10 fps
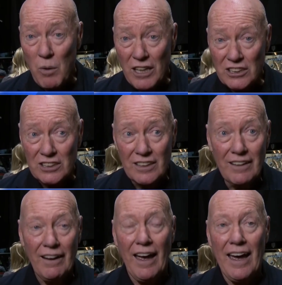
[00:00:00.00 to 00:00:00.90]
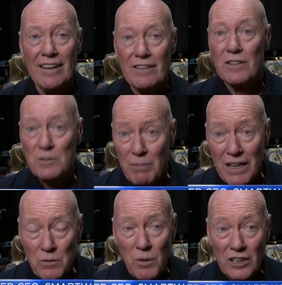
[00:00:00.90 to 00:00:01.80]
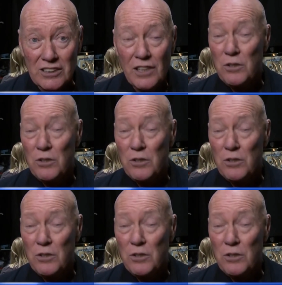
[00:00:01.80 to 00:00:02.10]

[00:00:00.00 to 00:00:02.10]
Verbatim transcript: watch and a smartwatch.